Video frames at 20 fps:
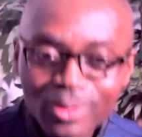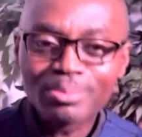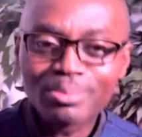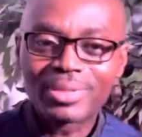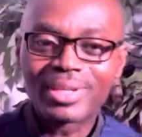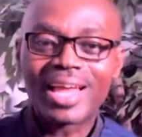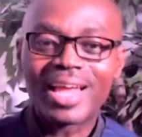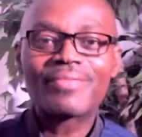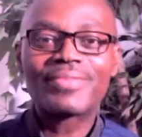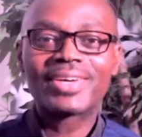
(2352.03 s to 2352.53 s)

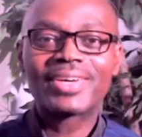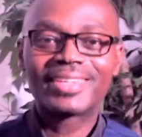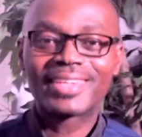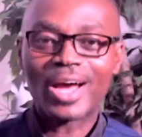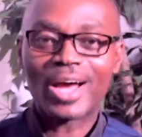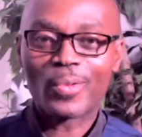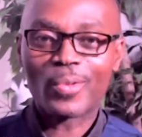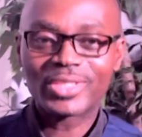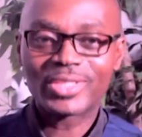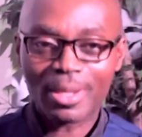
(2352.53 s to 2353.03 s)
Beloved, I
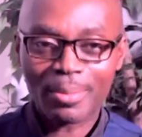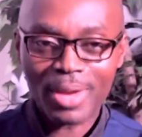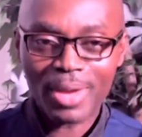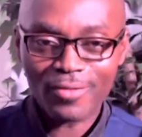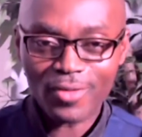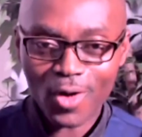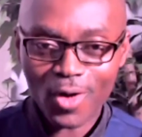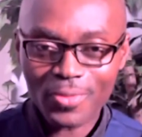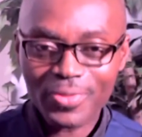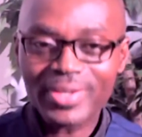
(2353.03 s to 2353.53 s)
wish above
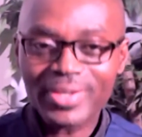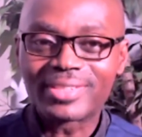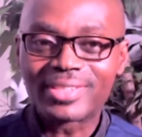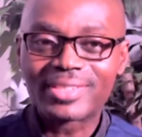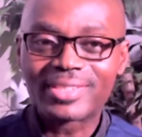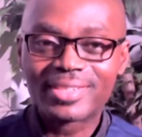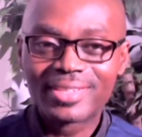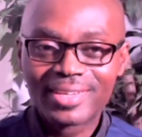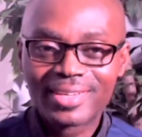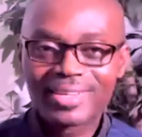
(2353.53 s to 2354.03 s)
all
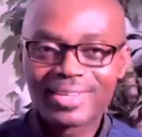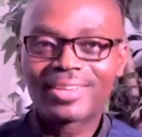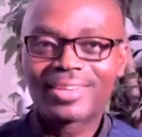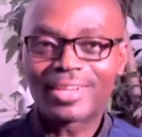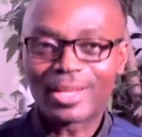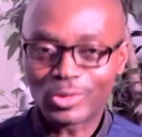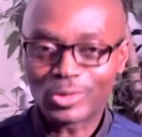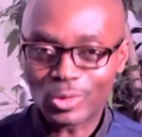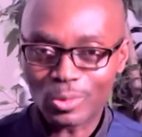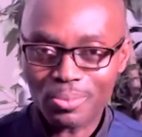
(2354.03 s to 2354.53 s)
things
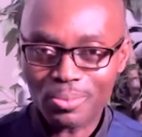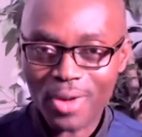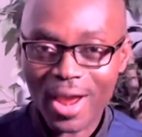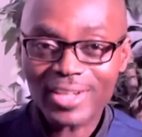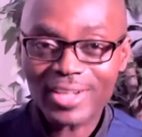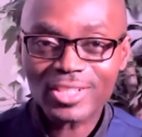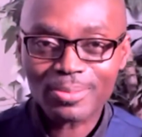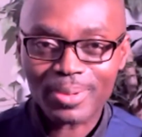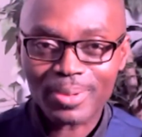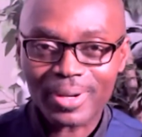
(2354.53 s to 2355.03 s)
that you
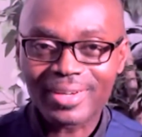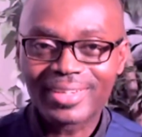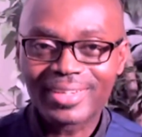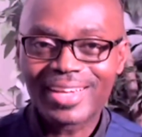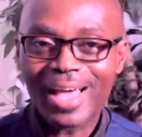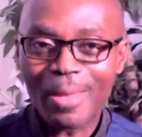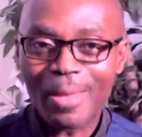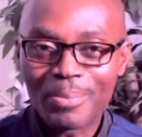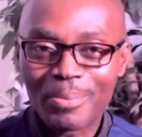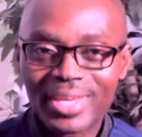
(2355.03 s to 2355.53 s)
prosper
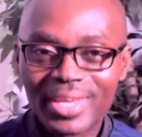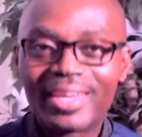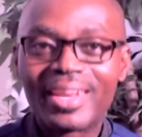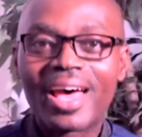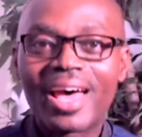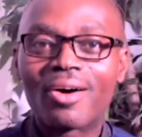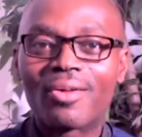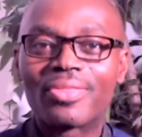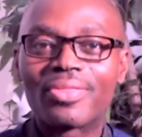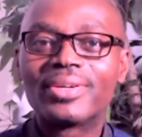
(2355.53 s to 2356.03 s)
and be in
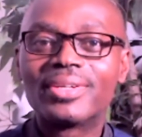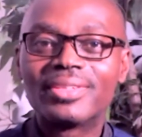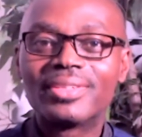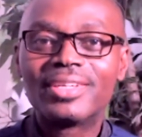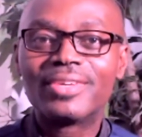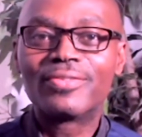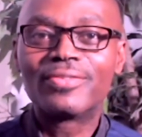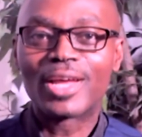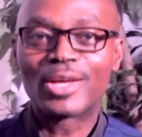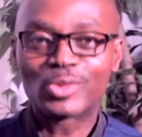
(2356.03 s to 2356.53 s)
health,
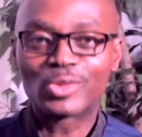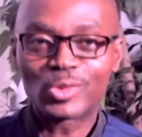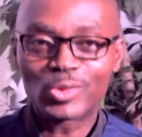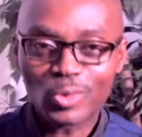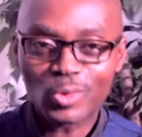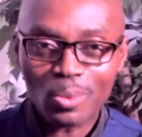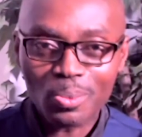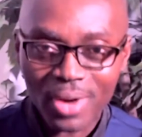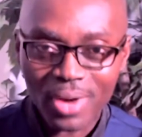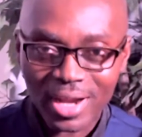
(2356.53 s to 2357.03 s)
even as your
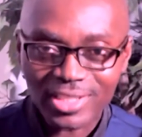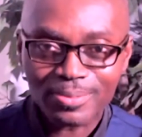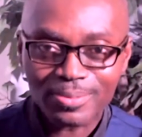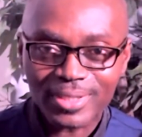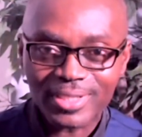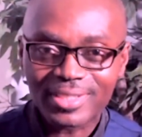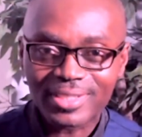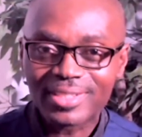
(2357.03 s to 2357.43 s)
soul prospers.